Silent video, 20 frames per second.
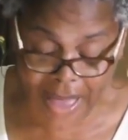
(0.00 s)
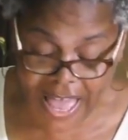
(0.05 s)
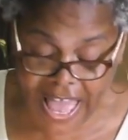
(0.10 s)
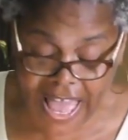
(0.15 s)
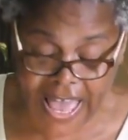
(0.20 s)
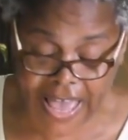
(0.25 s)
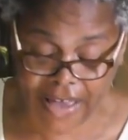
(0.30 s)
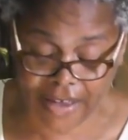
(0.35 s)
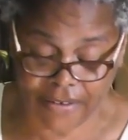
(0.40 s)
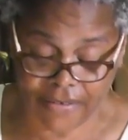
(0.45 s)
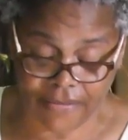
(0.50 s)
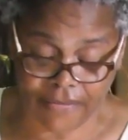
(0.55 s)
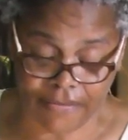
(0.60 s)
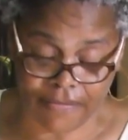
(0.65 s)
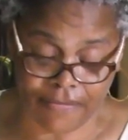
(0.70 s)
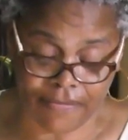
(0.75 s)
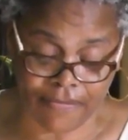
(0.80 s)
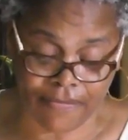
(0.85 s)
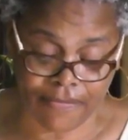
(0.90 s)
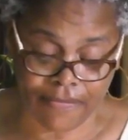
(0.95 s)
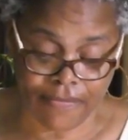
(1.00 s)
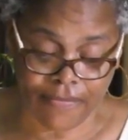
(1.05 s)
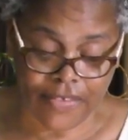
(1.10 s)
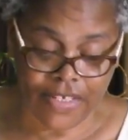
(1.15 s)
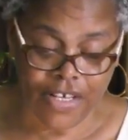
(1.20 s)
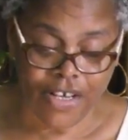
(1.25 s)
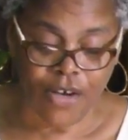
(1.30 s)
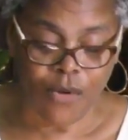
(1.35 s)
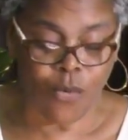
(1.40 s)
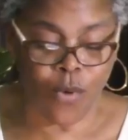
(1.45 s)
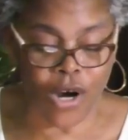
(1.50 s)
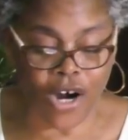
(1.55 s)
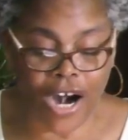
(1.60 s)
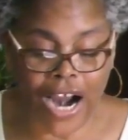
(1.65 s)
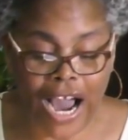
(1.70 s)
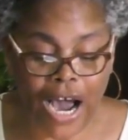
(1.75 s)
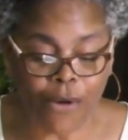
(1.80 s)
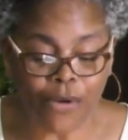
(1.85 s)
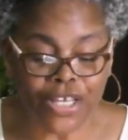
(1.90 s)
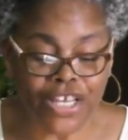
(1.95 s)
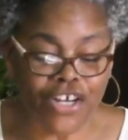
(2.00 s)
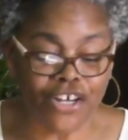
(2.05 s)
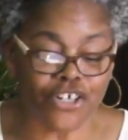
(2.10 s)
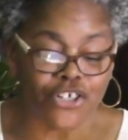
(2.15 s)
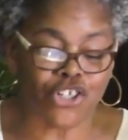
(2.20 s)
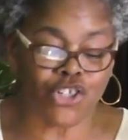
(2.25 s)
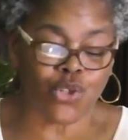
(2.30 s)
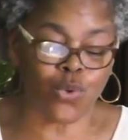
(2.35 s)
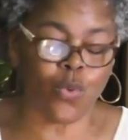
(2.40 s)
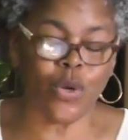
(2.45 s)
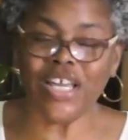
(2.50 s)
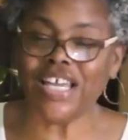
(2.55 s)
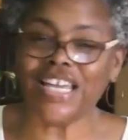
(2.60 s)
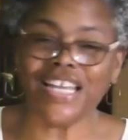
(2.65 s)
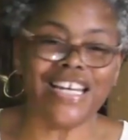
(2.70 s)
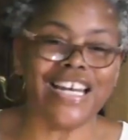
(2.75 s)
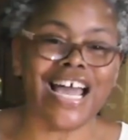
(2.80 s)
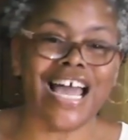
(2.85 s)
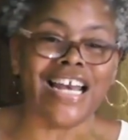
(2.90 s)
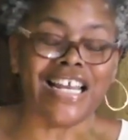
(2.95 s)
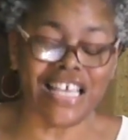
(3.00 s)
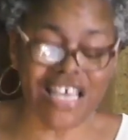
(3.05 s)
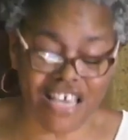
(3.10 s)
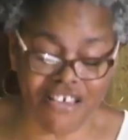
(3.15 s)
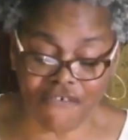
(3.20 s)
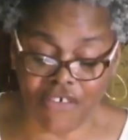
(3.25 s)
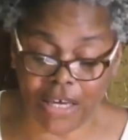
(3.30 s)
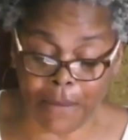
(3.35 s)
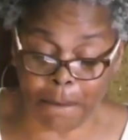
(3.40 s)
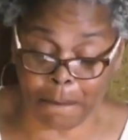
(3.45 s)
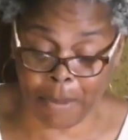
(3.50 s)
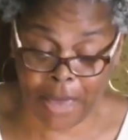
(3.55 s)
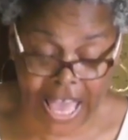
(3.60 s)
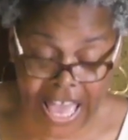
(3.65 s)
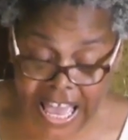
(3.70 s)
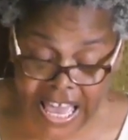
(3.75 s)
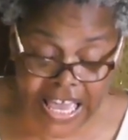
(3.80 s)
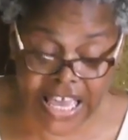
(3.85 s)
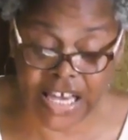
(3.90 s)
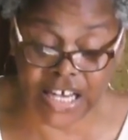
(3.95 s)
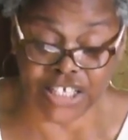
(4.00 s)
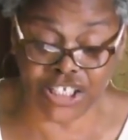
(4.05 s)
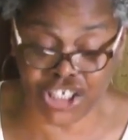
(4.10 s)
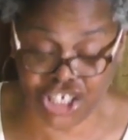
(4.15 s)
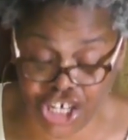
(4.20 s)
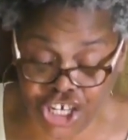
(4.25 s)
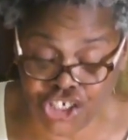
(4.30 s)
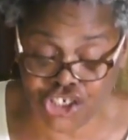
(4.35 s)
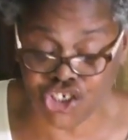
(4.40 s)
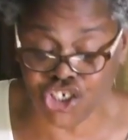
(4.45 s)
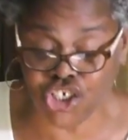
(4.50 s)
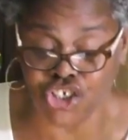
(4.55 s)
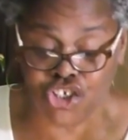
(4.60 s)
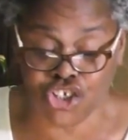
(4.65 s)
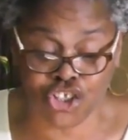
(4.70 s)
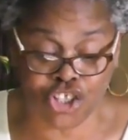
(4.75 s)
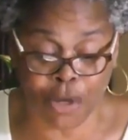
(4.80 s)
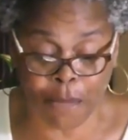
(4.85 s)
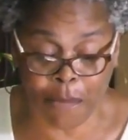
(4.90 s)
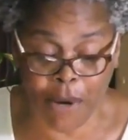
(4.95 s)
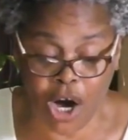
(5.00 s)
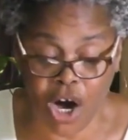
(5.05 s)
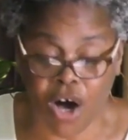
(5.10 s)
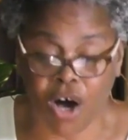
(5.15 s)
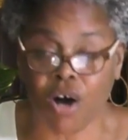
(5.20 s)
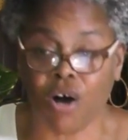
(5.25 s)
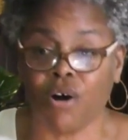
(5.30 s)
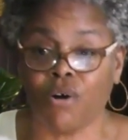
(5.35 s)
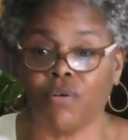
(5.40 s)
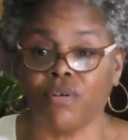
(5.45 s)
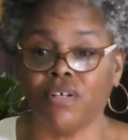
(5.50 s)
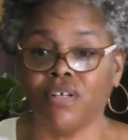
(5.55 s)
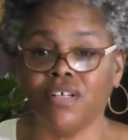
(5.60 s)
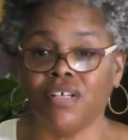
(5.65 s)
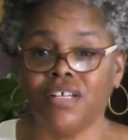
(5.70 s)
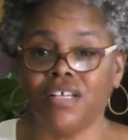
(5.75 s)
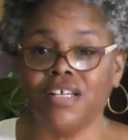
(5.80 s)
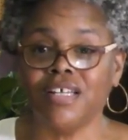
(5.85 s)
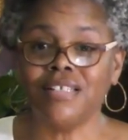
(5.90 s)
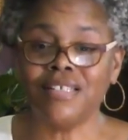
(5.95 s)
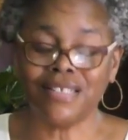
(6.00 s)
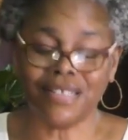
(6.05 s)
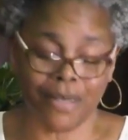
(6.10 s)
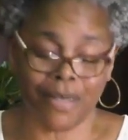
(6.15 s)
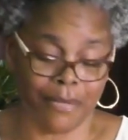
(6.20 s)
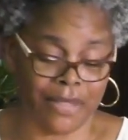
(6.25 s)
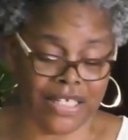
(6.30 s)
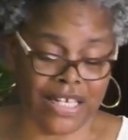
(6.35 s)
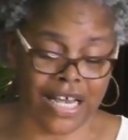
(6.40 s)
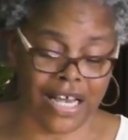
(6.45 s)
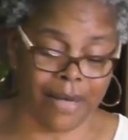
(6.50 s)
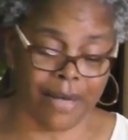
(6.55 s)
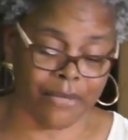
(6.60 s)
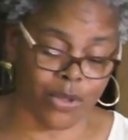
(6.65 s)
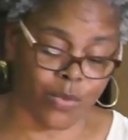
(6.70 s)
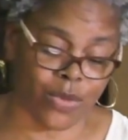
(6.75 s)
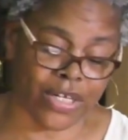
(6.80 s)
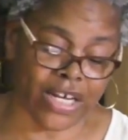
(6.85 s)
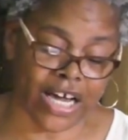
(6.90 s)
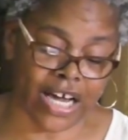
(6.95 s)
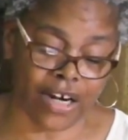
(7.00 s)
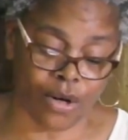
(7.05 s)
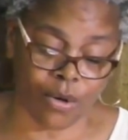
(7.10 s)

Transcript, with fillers: back. We're out here swinging, not even paying attention to the ball. And sometimes we not